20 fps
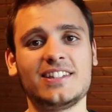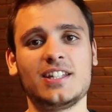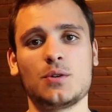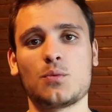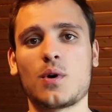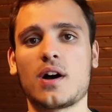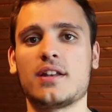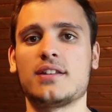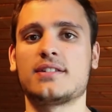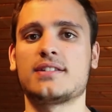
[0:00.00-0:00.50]

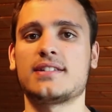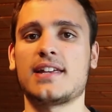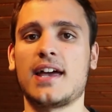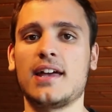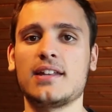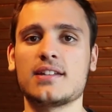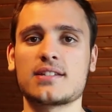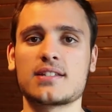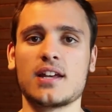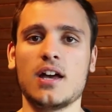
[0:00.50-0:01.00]

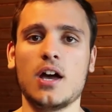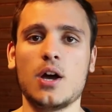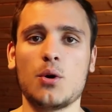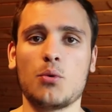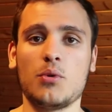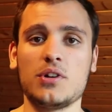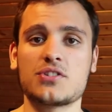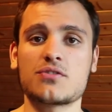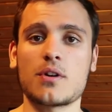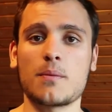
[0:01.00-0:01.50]
euros,
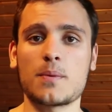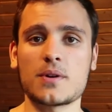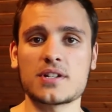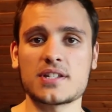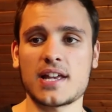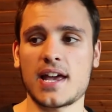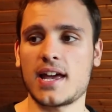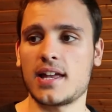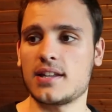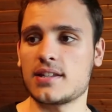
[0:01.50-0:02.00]
which
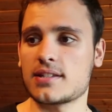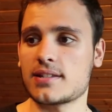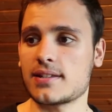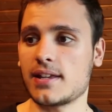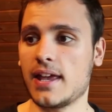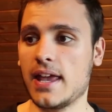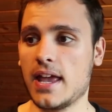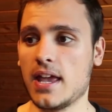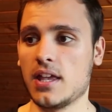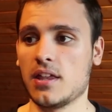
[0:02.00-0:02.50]
represents
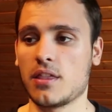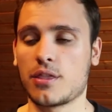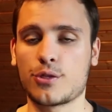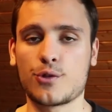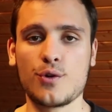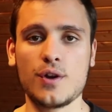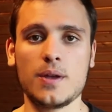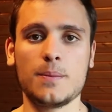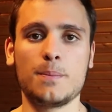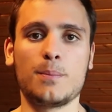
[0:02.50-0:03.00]
a
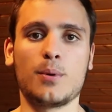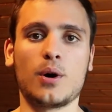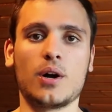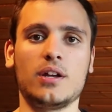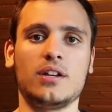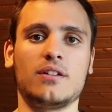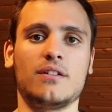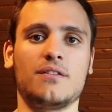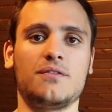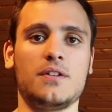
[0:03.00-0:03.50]

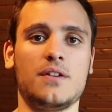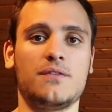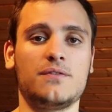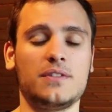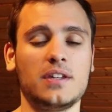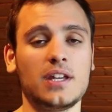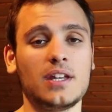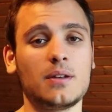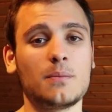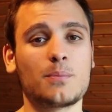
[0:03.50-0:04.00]

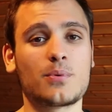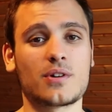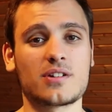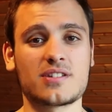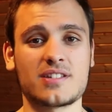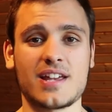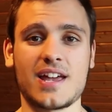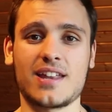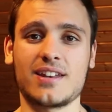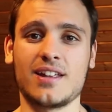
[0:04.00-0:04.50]

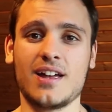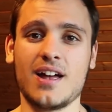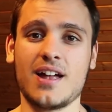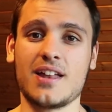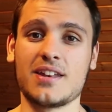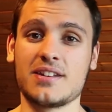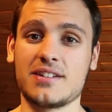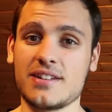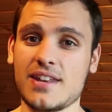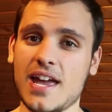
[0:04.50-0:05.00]
3.15%
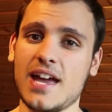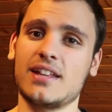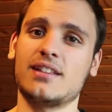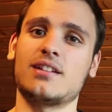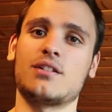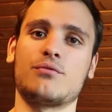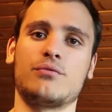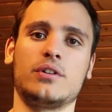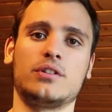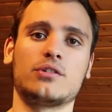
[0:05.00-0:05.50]

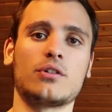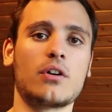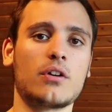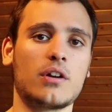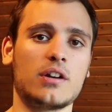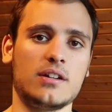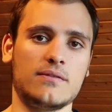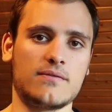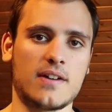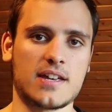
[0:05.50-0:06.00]
net return
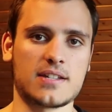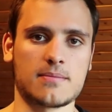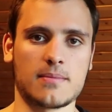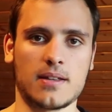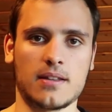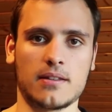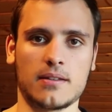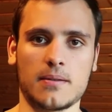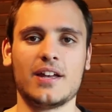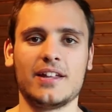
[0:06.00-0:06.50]
on
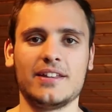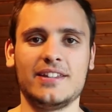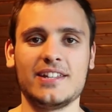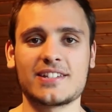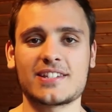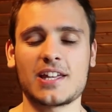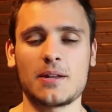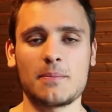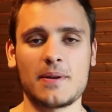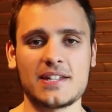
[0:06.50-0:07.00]
investment. This
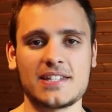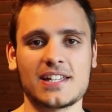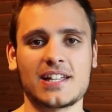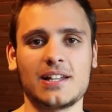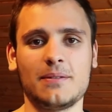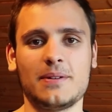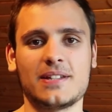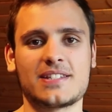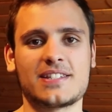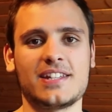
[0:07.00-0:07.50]
can
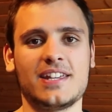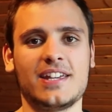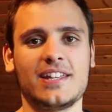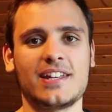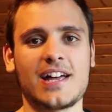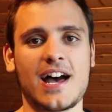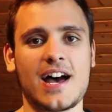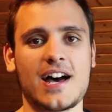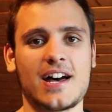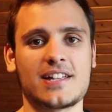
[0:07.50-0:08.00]
basically be seen
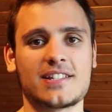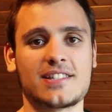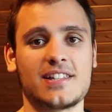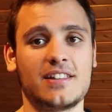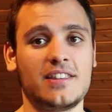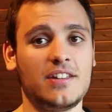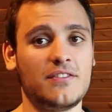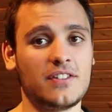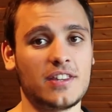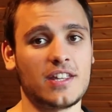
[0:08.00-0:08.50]
as the
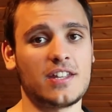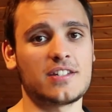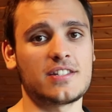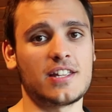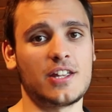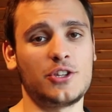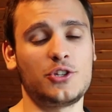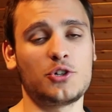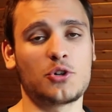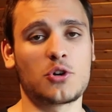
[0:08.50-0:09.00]
dividends
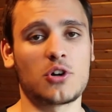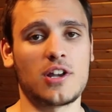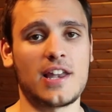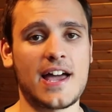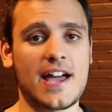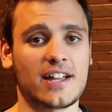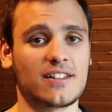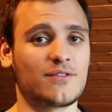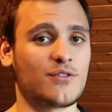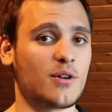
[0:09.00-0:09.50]
that you
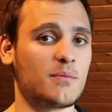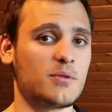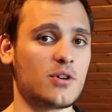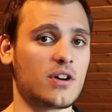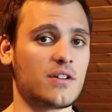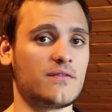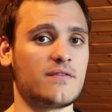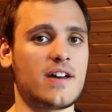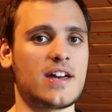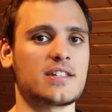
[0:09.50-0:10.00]
collect from your
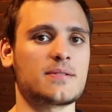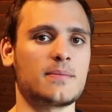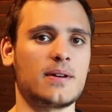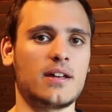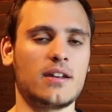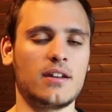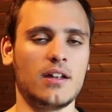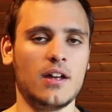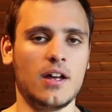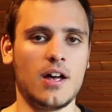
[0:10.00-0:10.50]

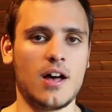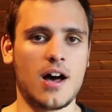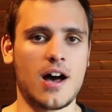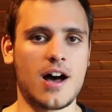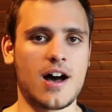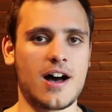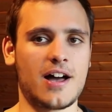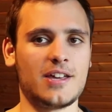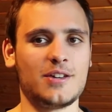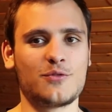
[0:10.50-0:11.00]
investment
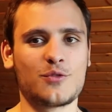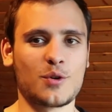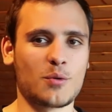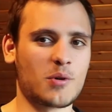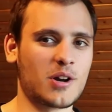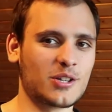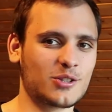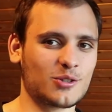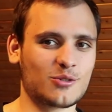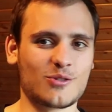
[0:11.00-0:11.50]
if we
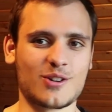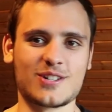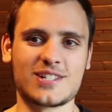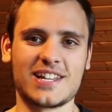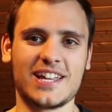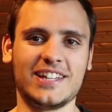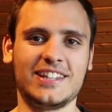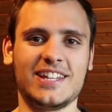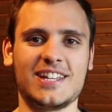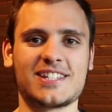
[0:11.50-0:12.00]
were to
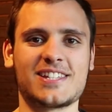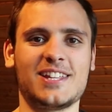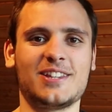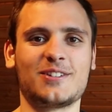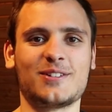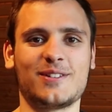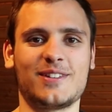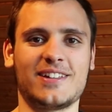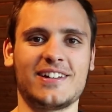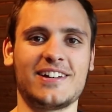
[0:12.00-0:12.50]
translate this
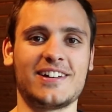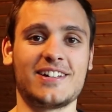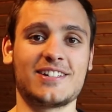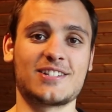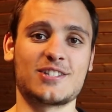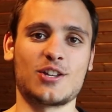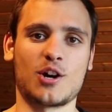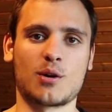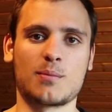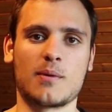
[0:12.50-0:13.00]
into the
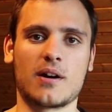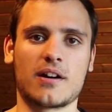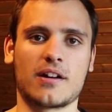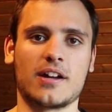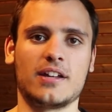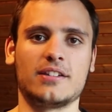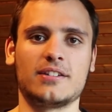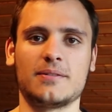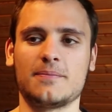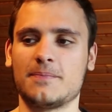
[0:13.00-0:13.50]
stock market.